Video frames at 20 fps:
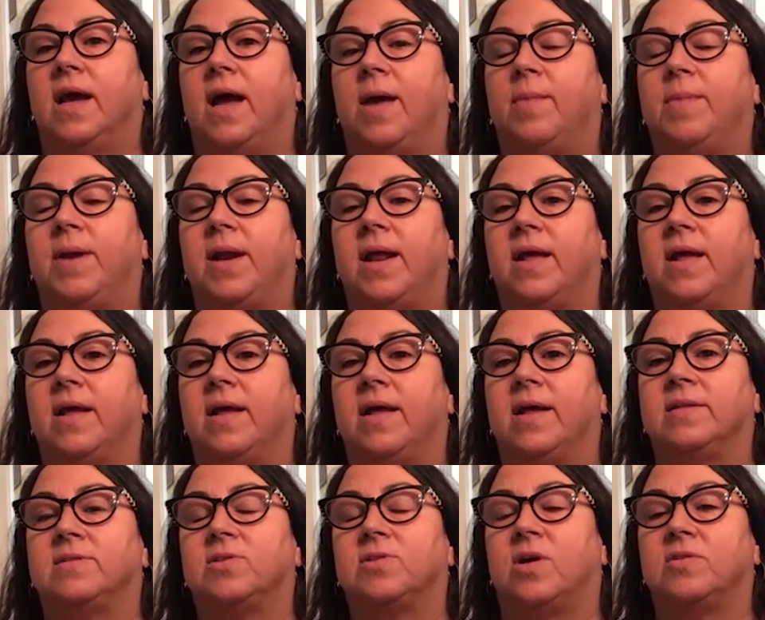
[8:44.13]
I mean,
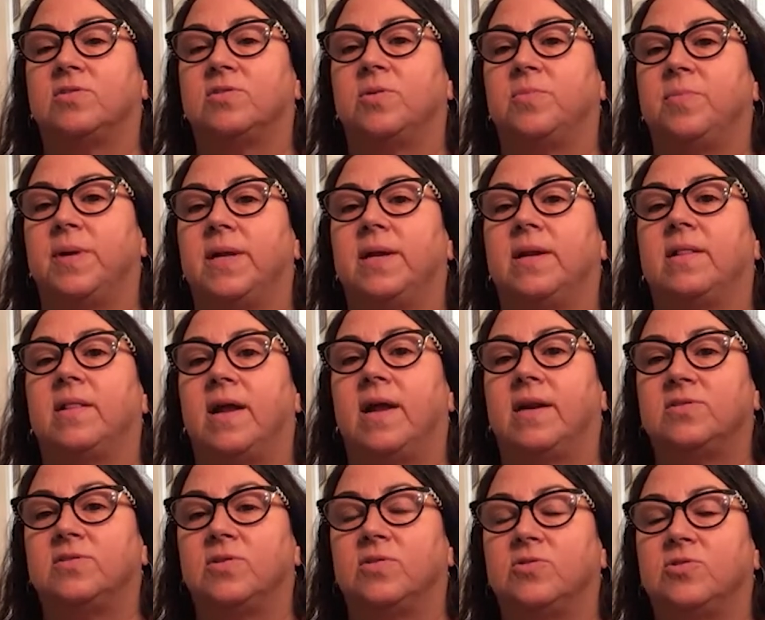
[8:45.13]
it's also been a lot
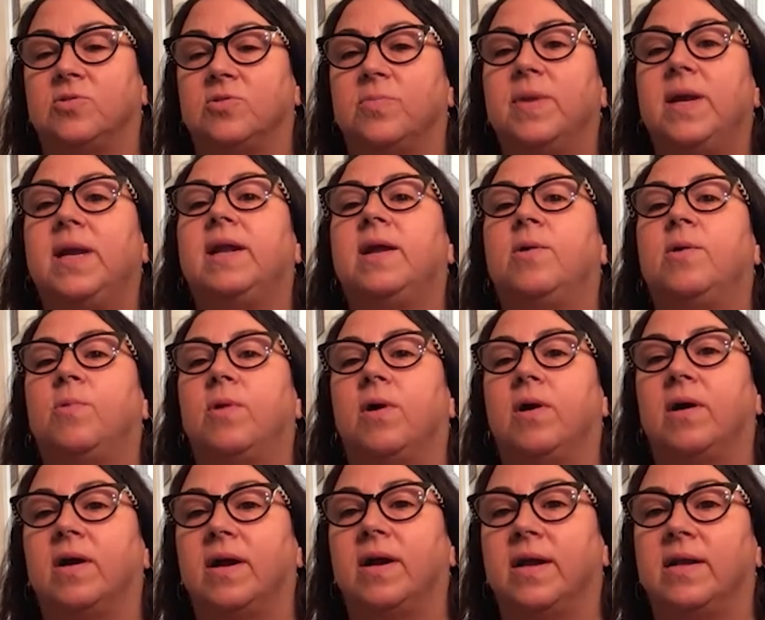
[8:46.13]
of social media
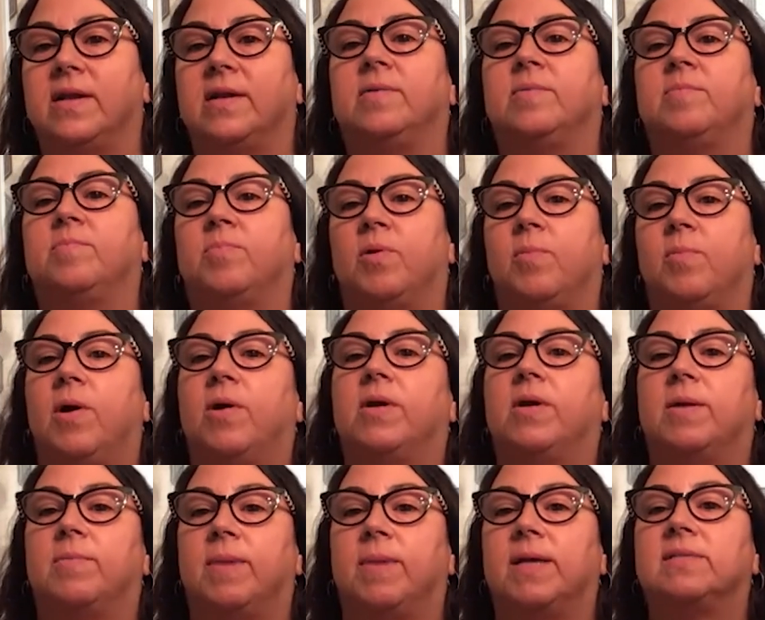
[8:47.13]
work and
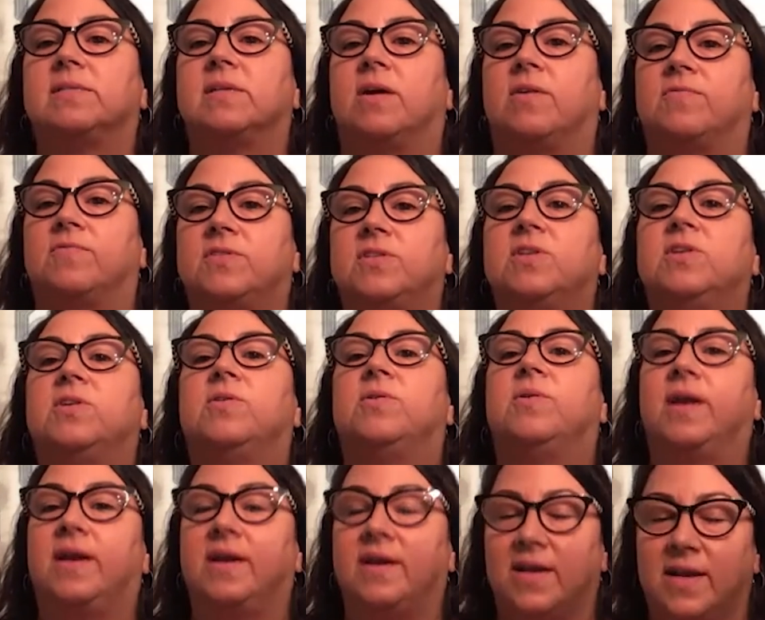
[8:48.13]
promoting myself too,
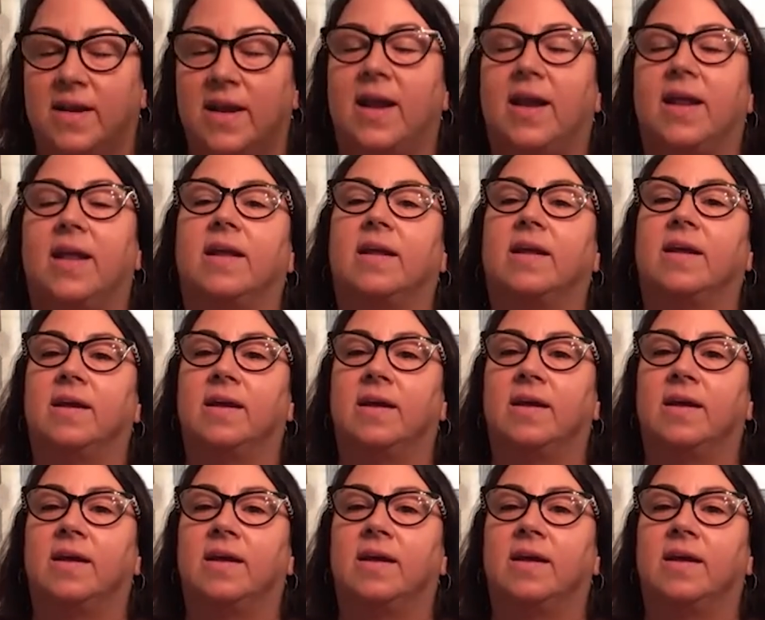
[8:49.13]
and getting,